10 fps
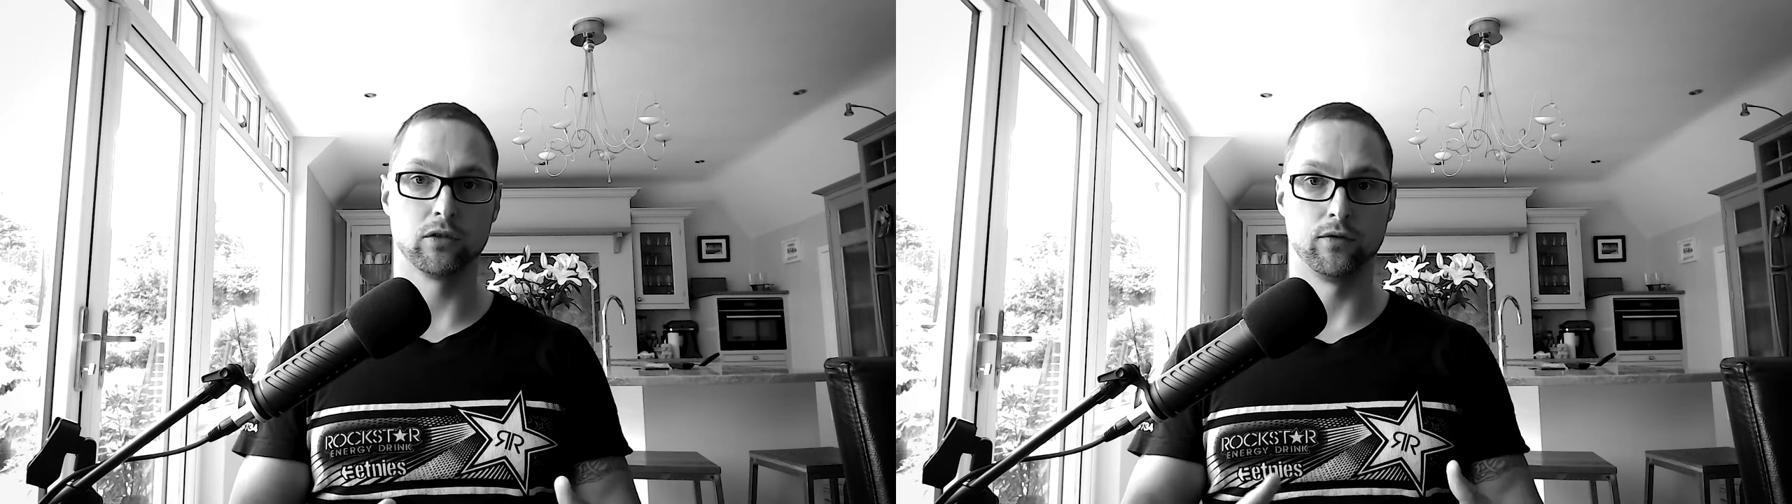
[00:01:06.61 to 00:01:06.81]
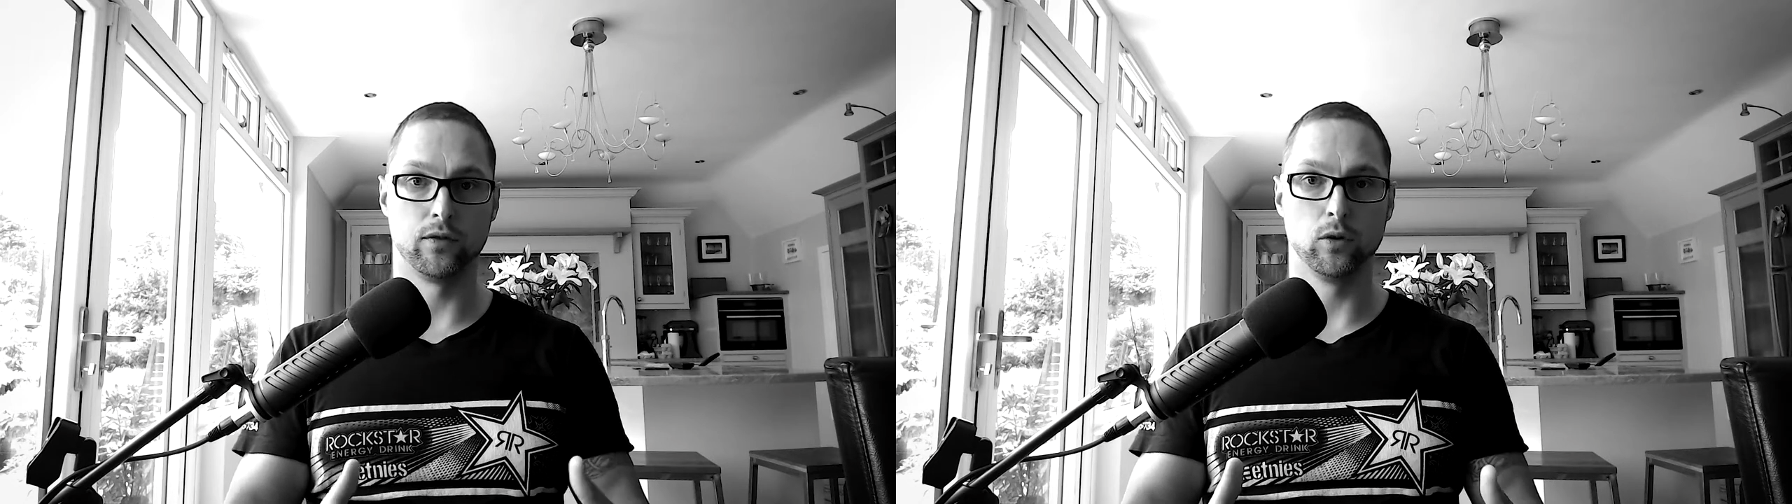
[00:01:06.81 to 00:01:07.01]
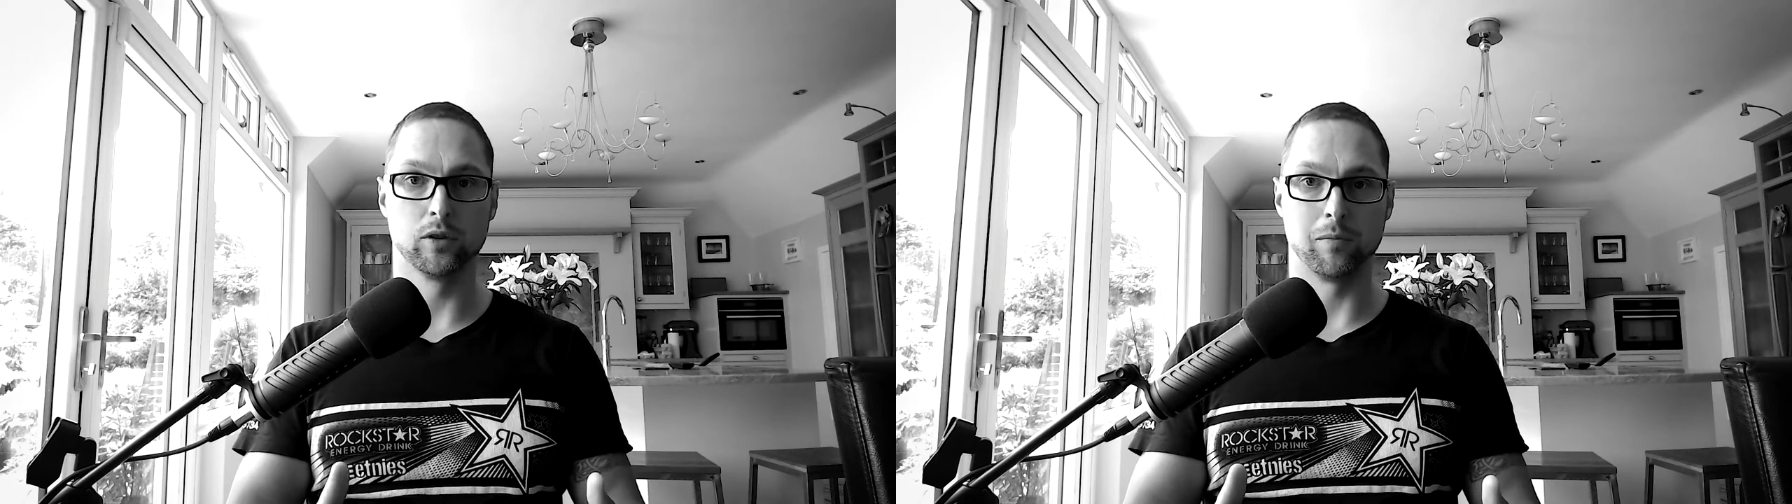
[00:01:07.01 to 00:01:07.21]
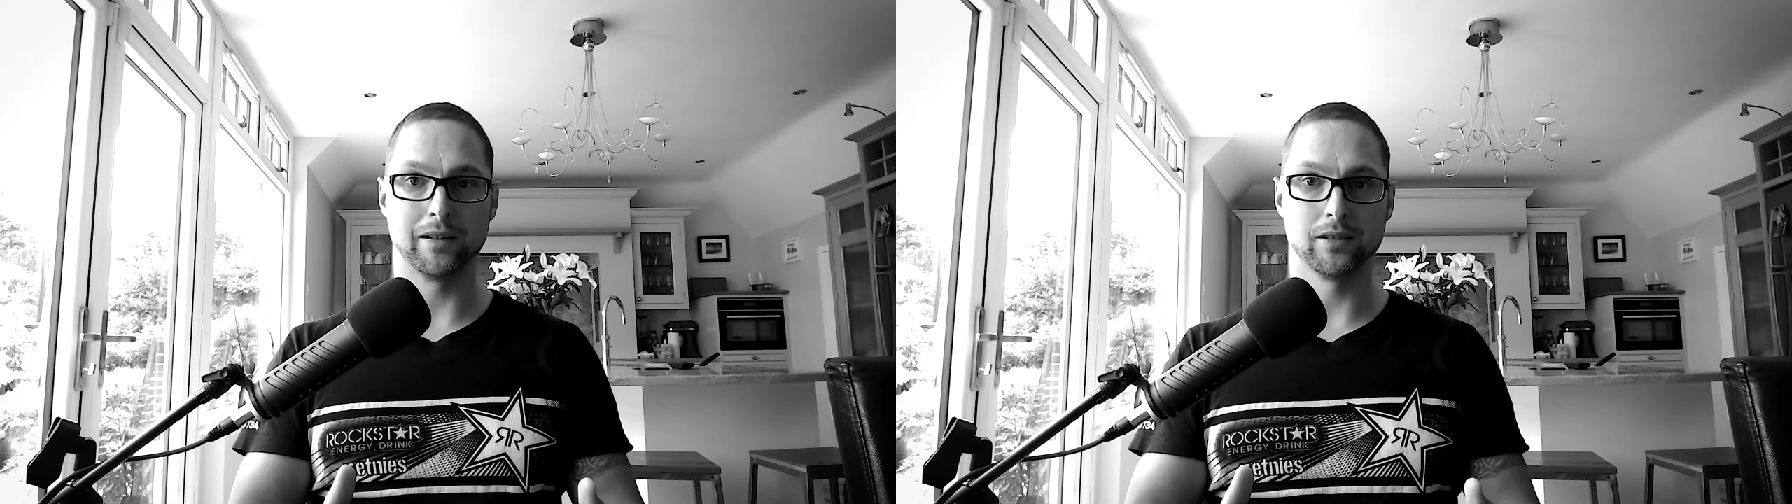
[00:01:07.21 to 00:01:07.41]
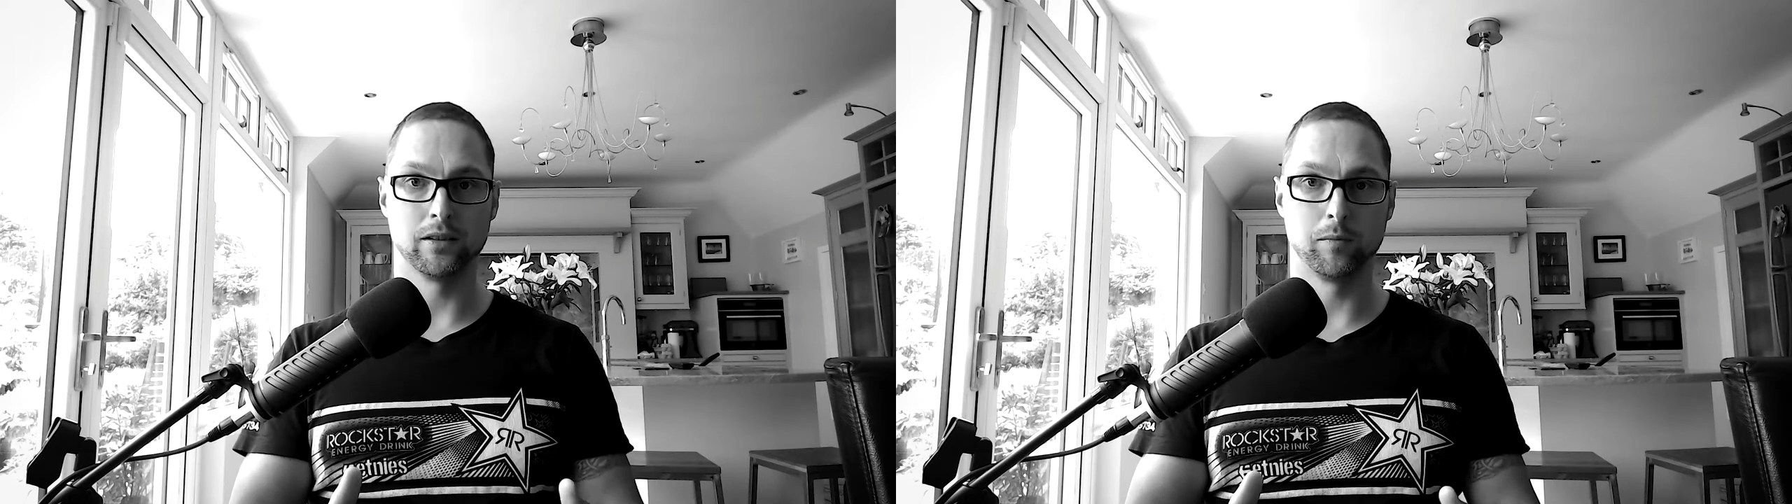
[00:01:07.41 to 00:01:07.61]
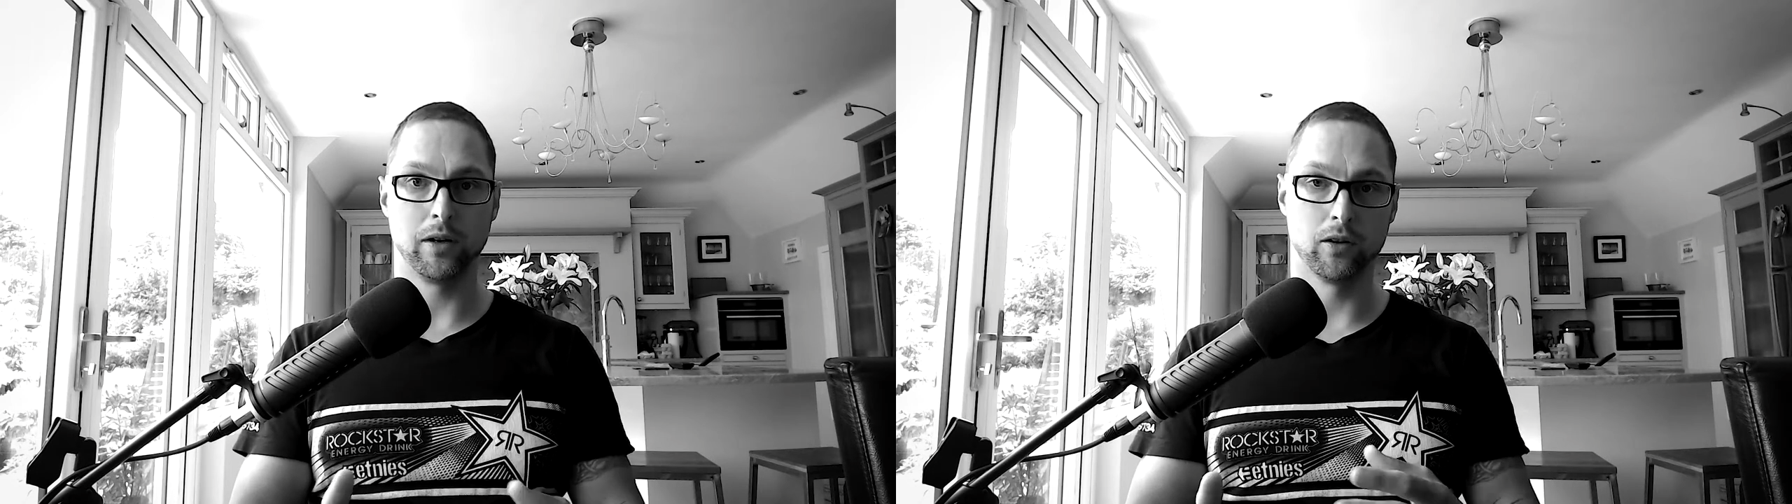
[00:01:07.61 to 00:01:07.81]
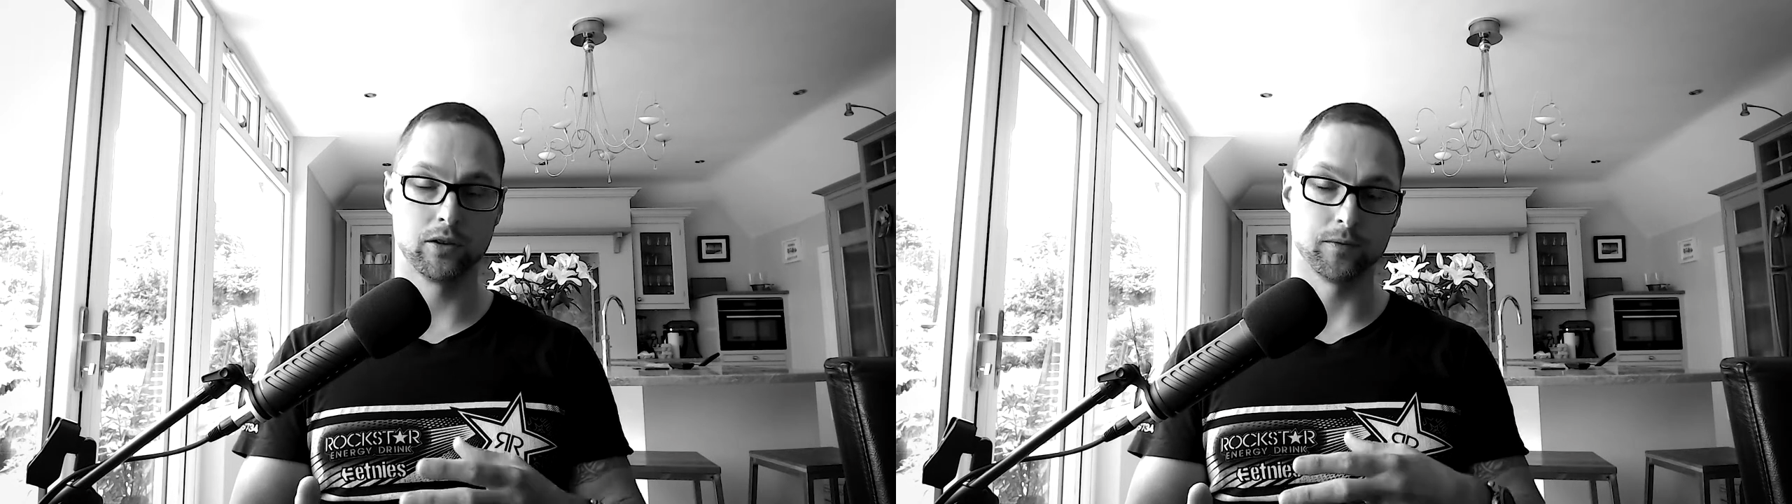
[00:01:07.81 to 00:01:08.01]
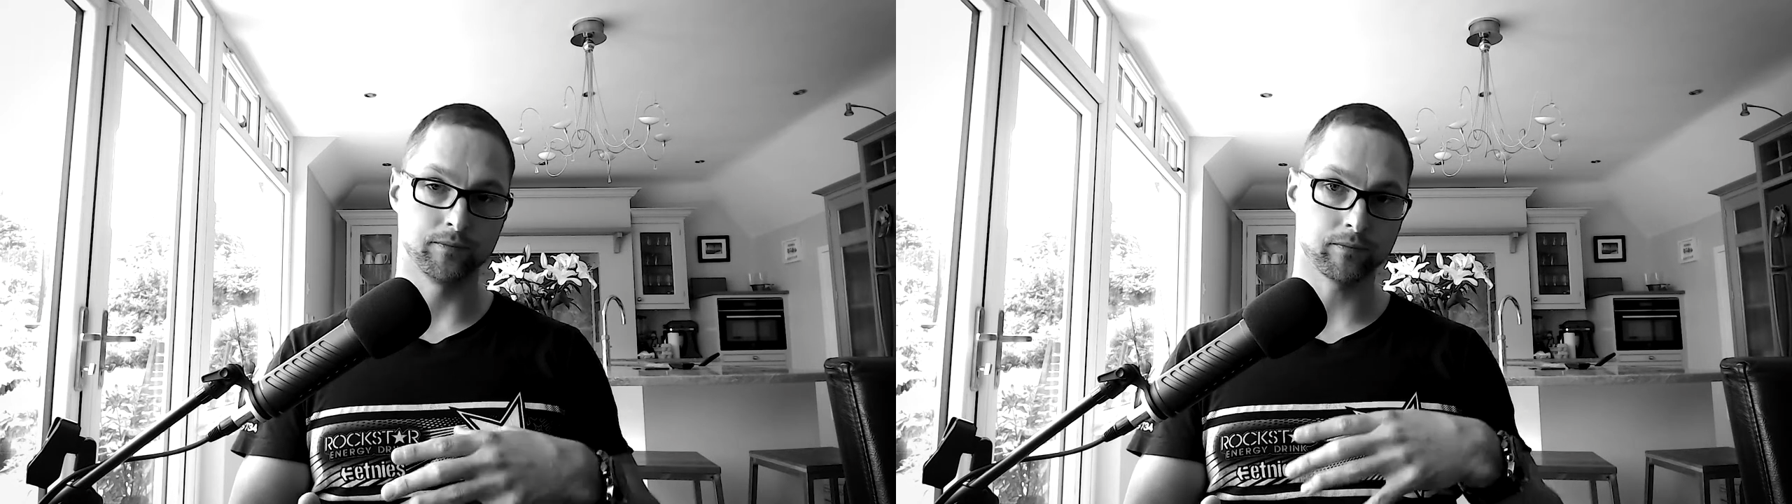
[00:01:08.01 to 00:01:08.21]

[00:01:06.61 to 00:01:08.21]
fuel the muscles because